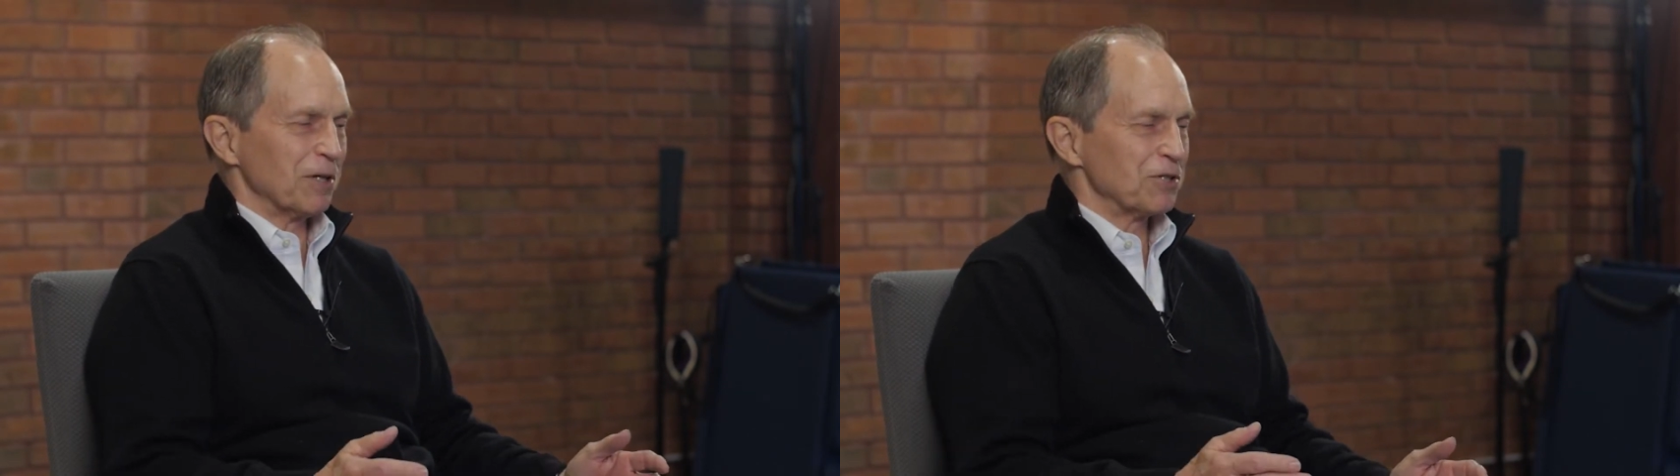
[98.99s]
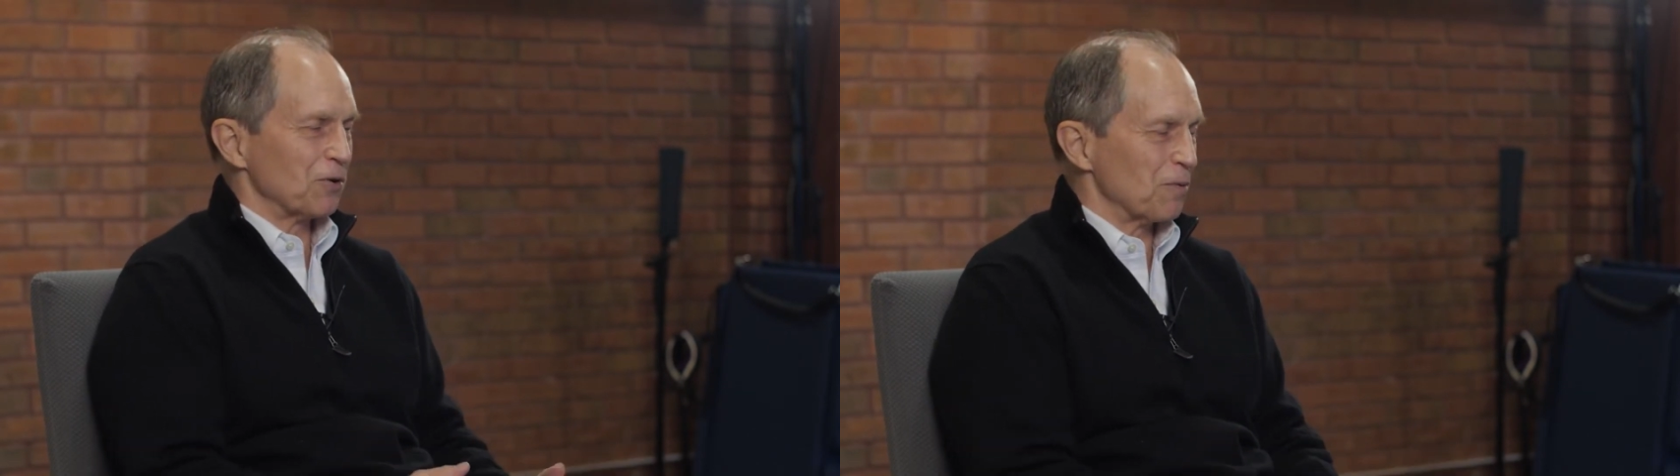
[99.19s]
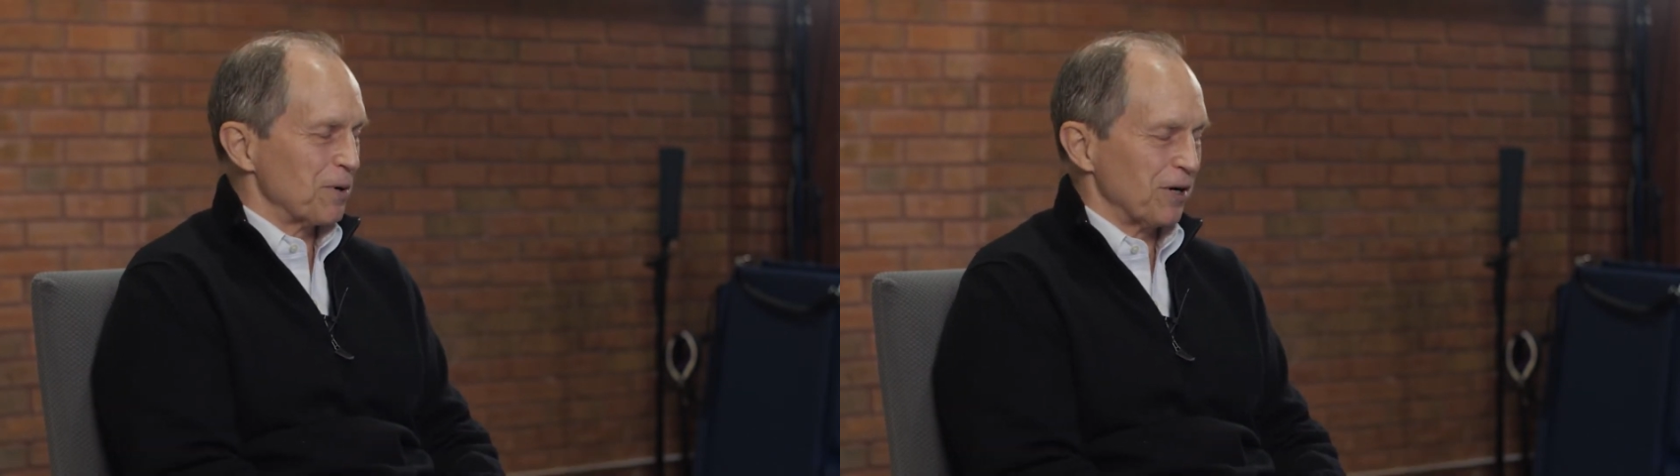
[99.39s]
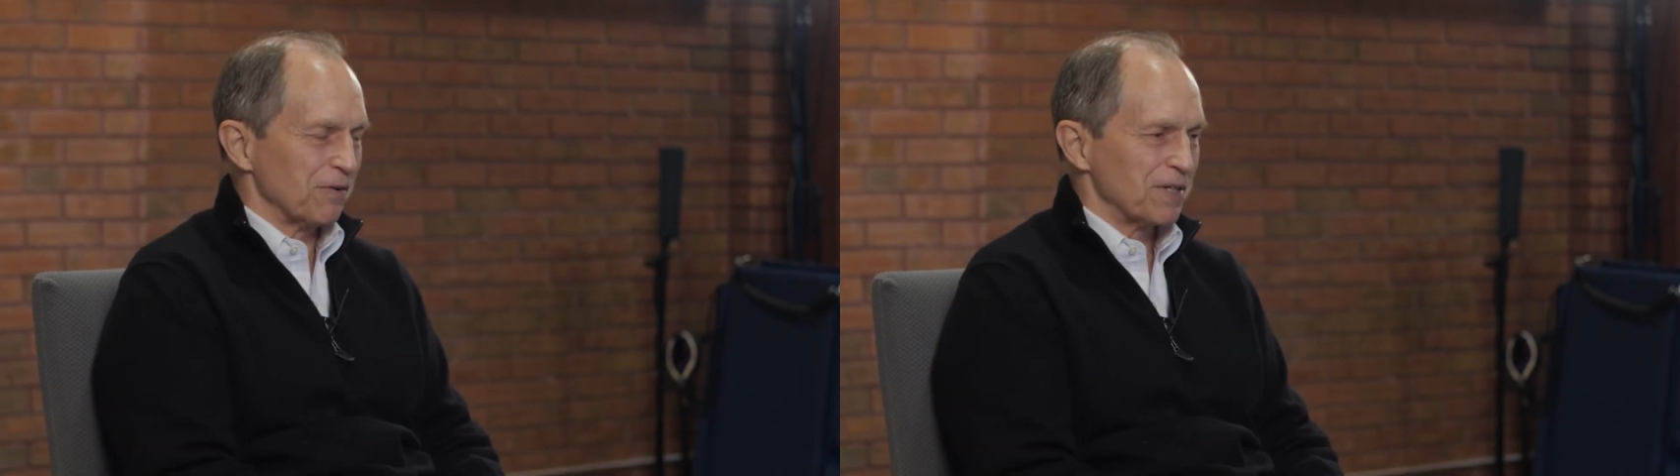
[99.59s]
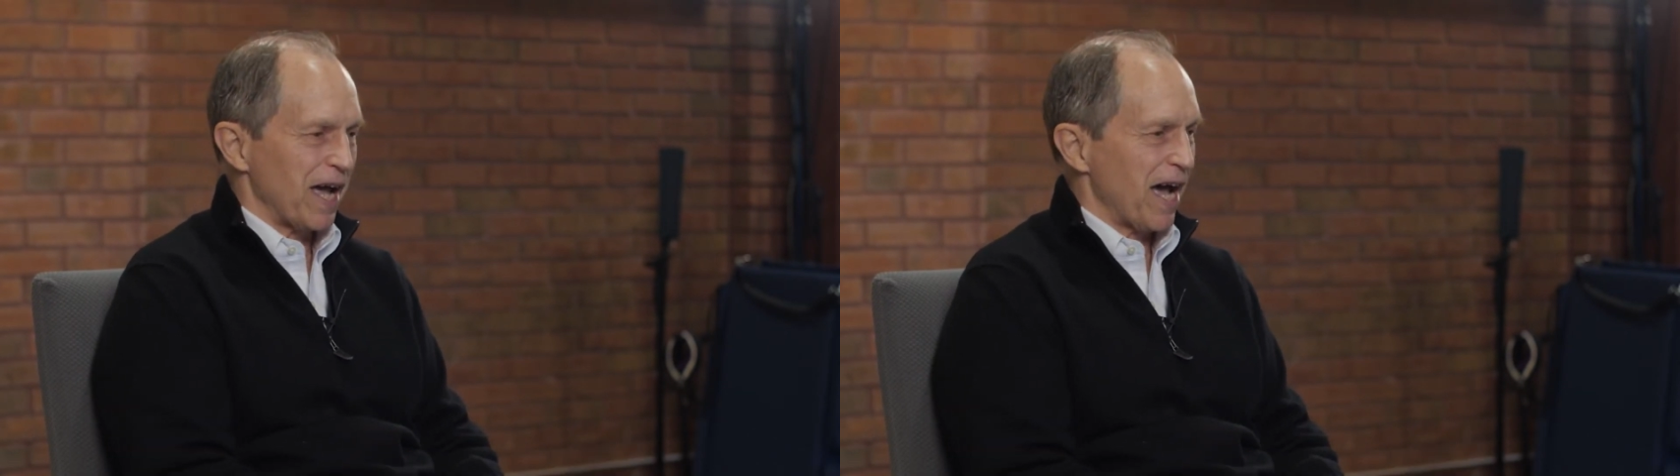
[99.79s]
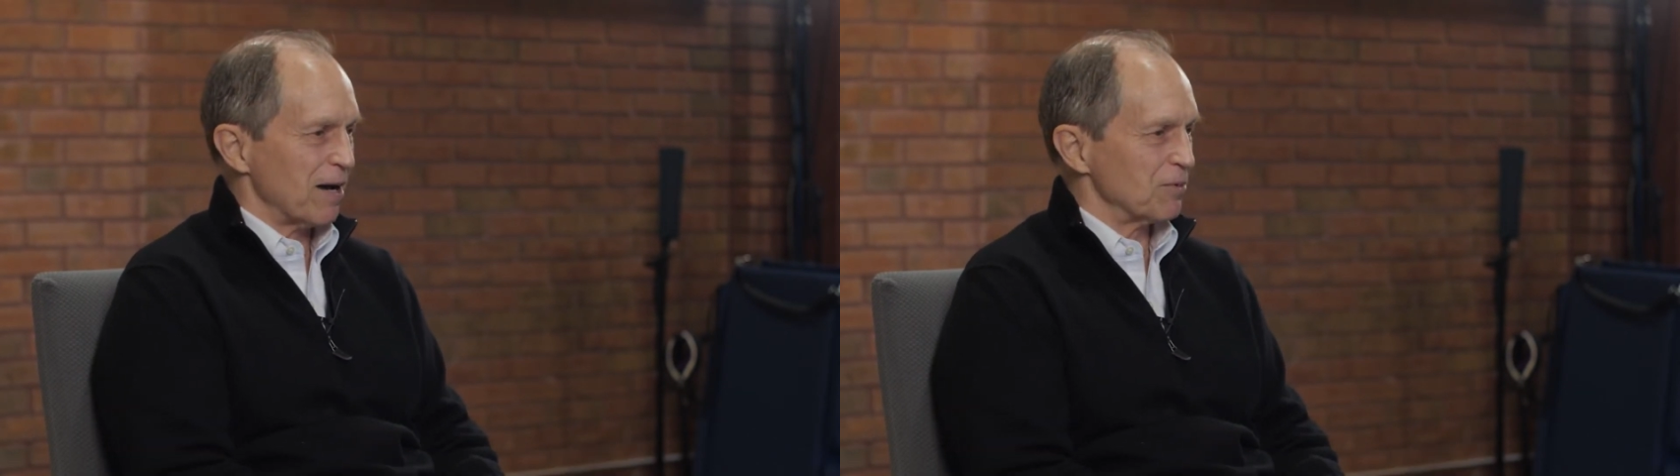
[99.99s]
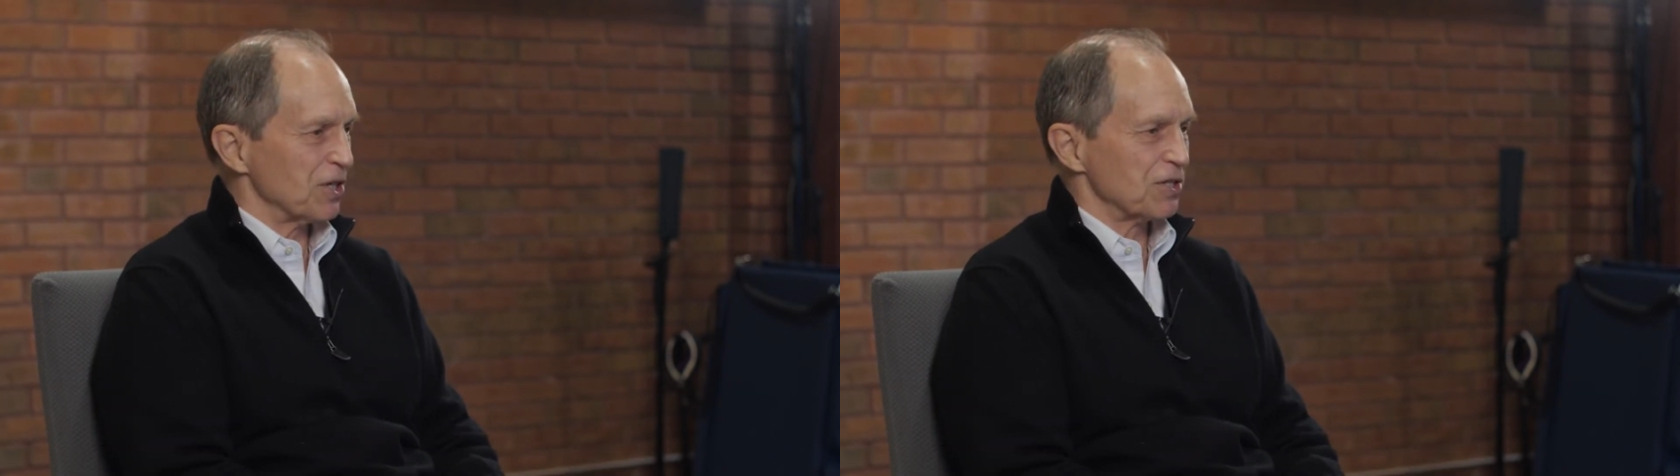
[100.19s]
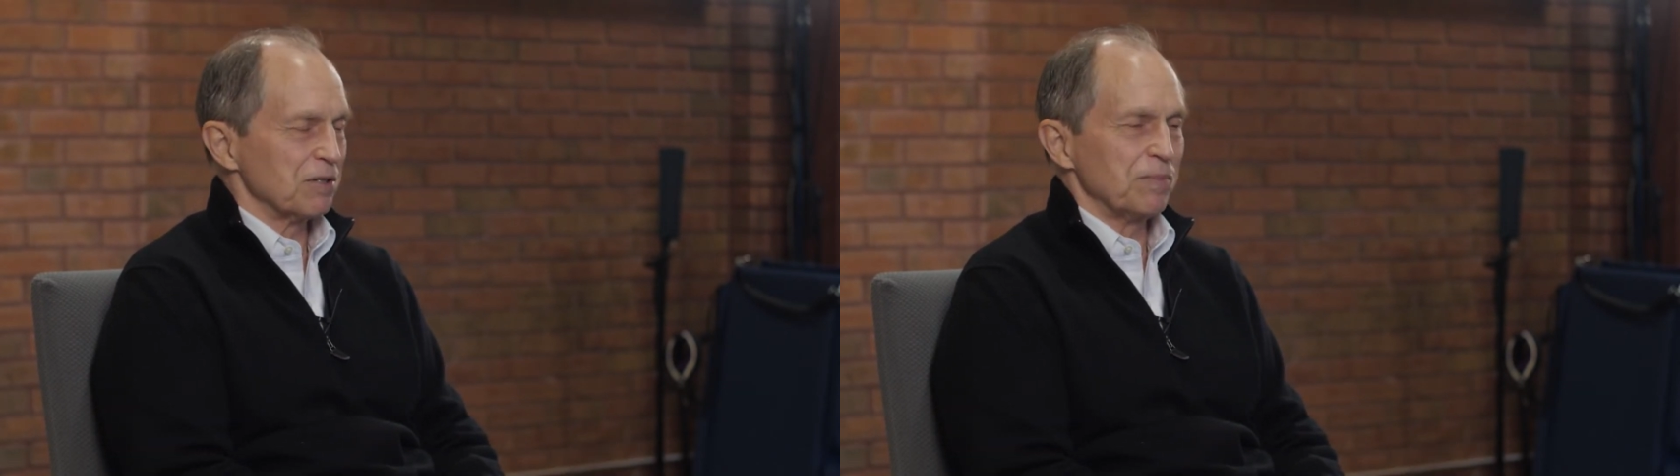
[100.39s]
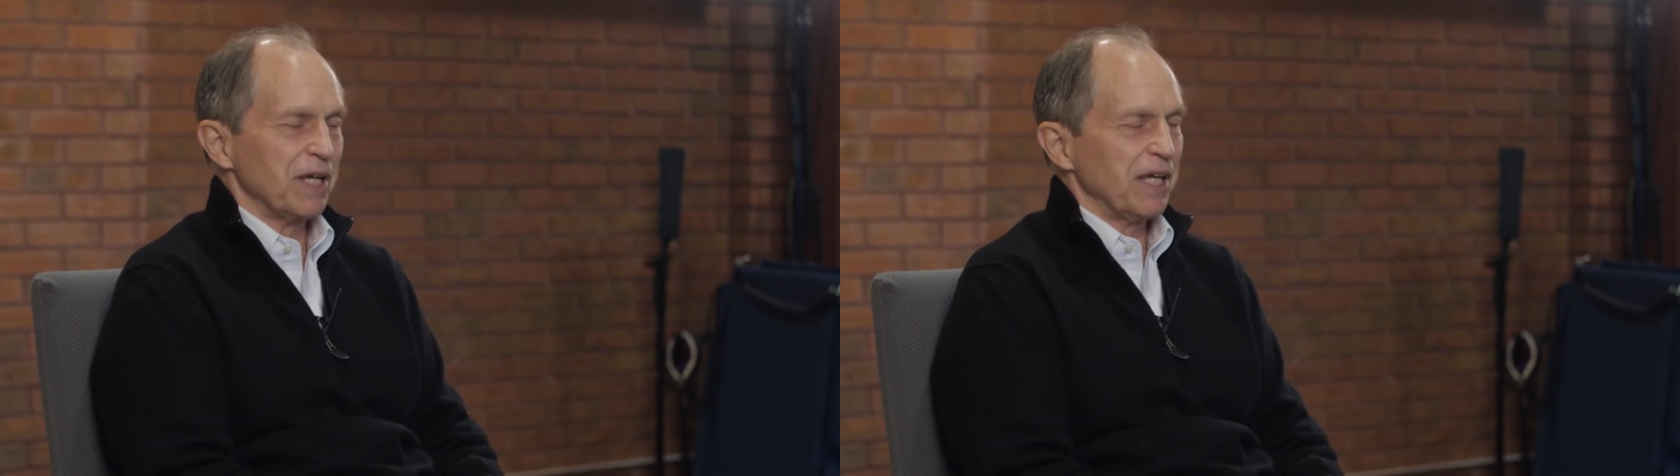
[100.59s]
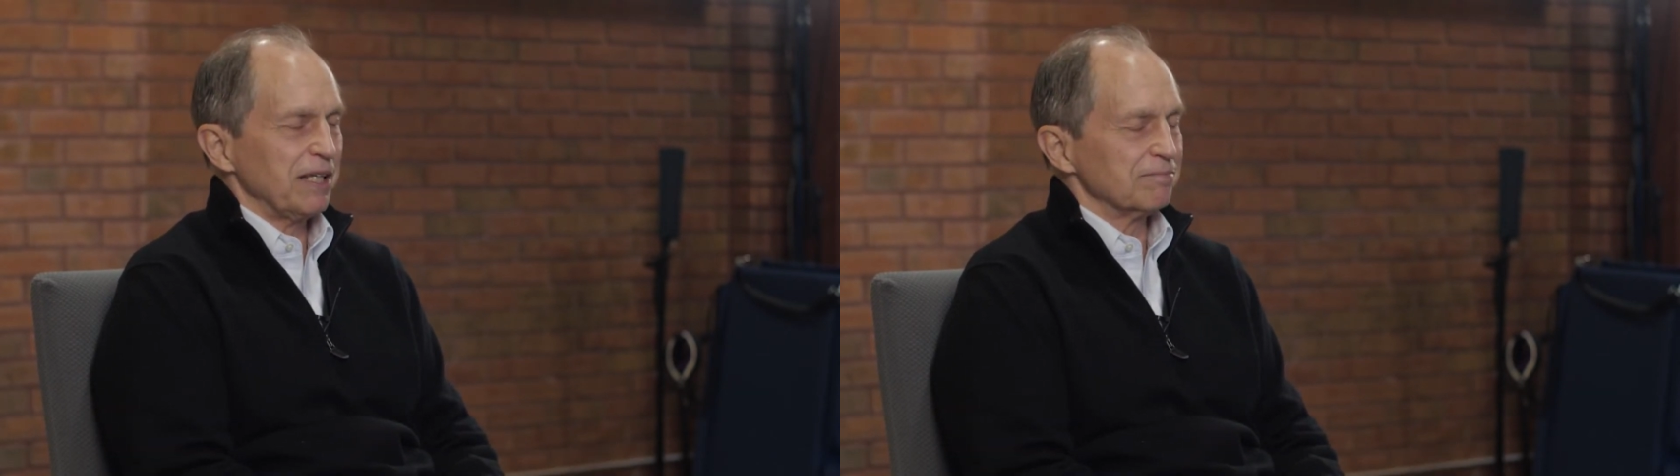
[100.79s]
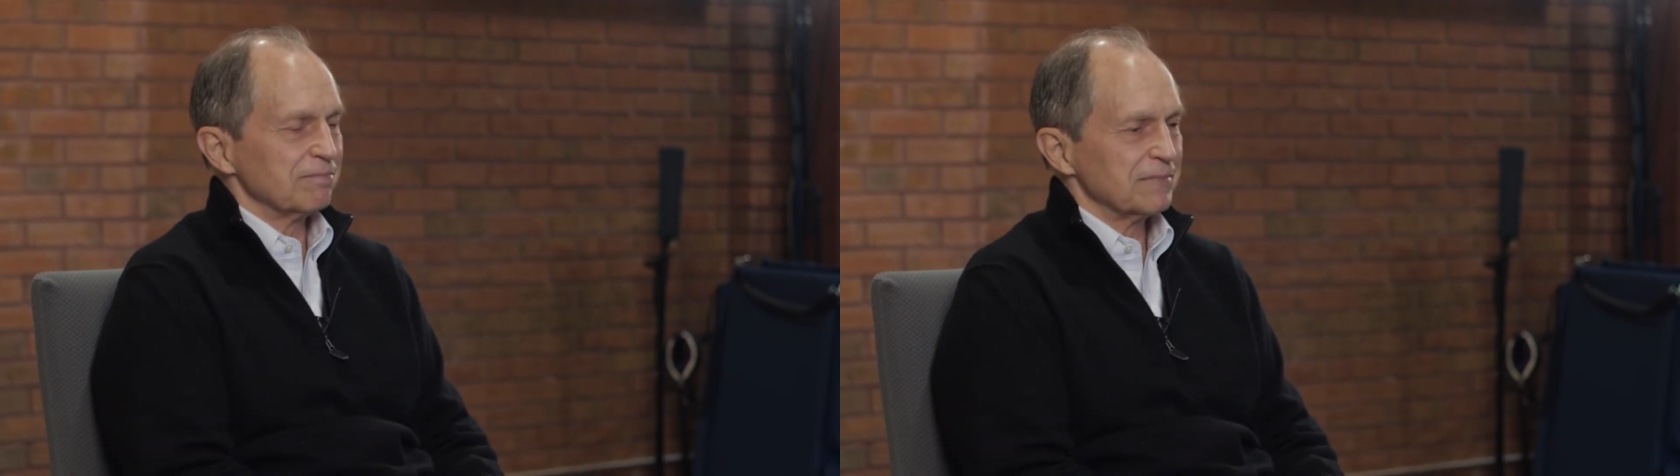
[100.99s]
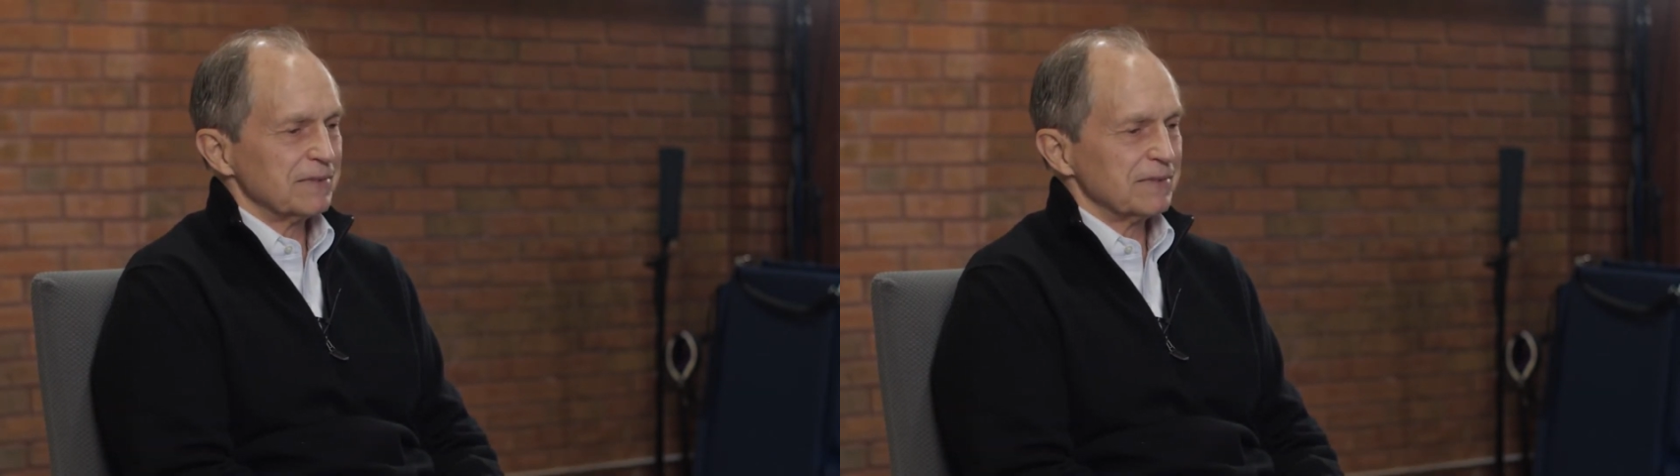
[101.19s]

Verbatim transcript: a short period of time, just to be